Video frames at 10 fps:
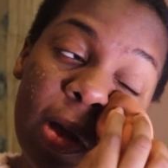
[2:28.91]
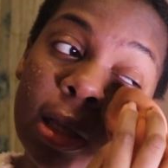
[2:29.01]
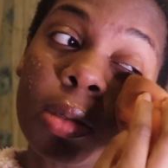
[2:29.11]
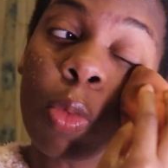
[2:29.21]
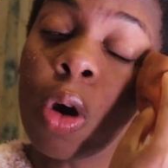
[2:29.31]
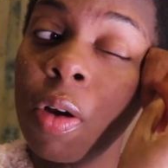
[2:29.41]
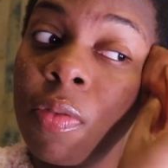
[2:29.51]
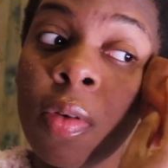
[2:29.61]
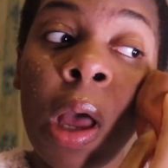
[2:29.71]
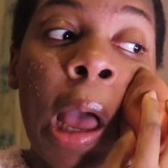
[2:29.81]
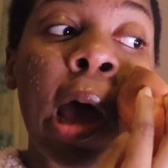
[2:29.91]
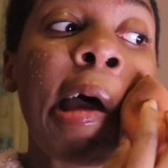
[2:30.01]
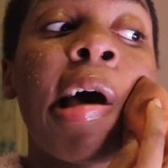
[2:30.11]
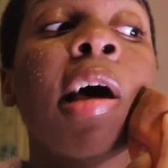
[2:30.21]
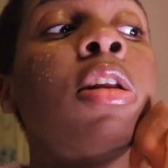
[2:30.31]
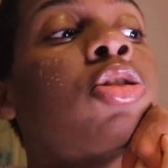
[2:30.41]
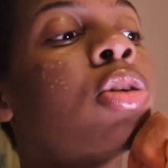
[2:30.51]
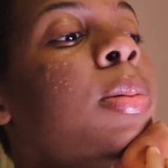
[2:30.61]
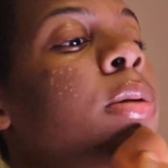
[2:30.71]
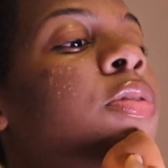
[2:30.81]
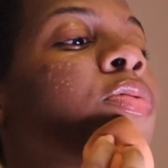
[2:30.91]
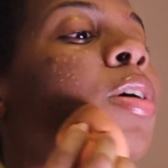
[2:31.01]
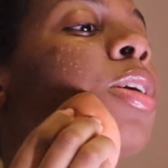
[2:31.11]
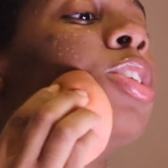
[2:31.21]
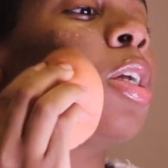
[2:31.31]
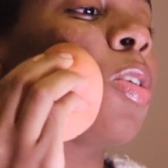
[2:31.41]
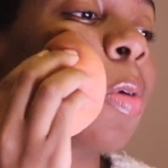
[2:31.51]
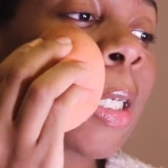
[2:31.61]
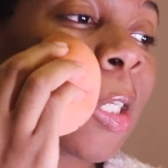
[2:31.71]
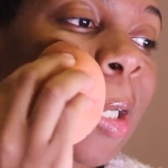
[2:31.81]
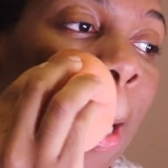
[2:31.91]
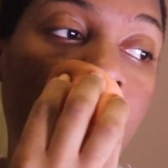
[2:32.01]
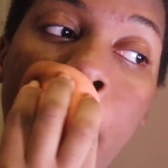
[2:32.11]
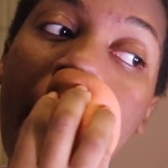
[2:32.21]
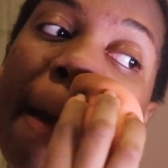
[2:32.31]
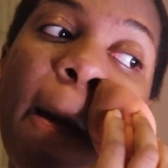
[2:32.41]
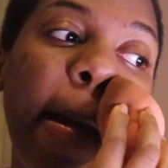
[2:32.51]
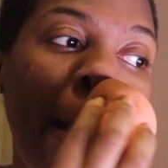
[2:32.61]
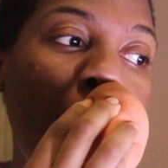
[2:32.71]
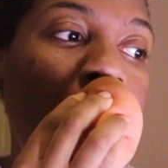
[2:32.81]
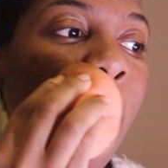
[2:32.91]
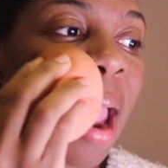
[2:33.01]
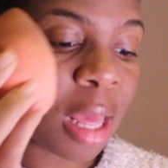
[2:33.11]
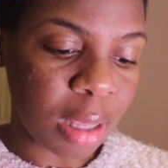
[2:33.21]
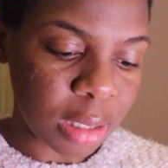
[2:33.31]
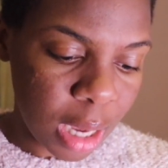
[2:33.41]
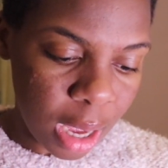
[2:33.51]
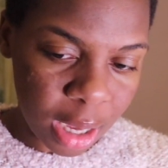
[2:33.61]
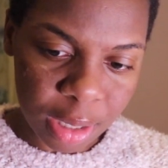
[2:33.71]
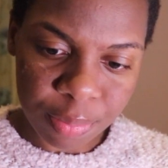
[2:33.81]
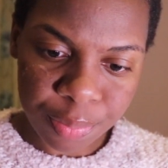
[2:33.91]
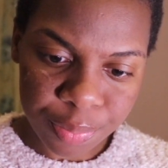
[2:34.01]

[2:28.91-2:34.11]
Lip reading: It's more of a descriptor for the generation and the time.